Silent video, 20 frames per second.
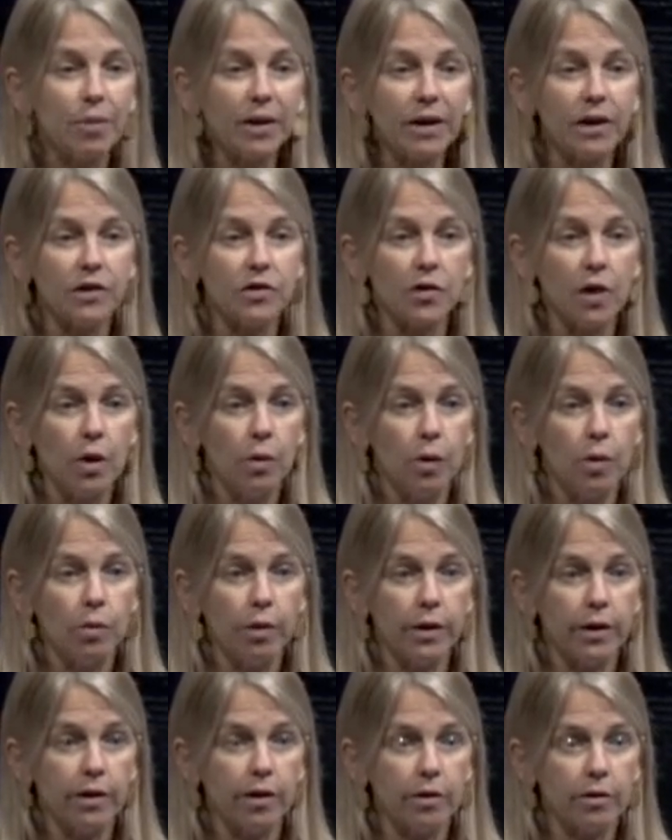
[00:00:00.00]
because we
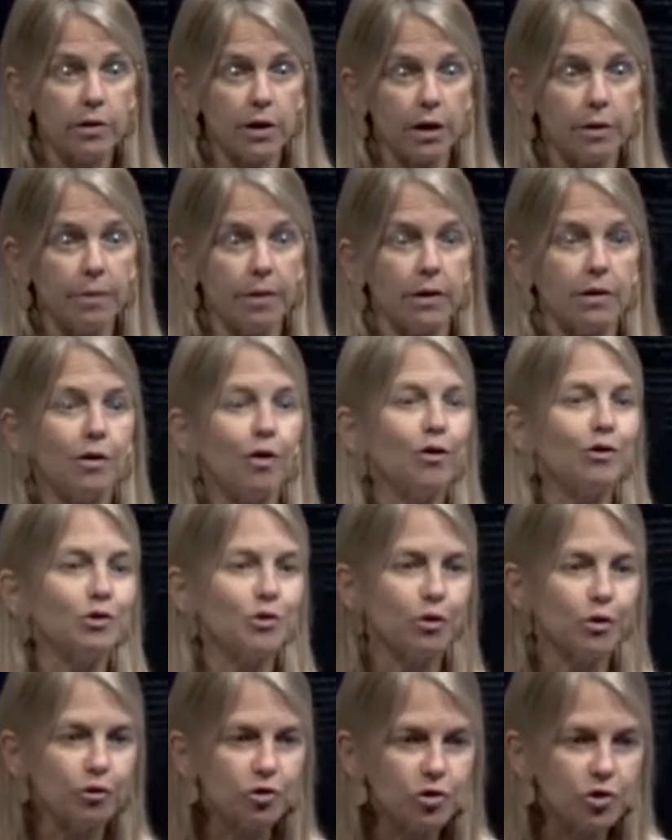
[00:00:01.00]
really are talking about a
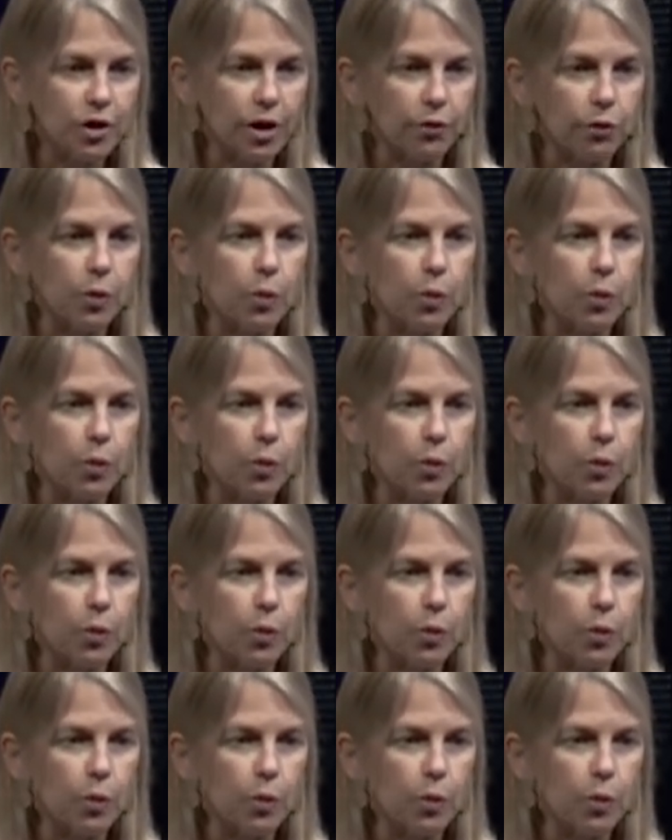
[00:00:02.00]
cultural shift.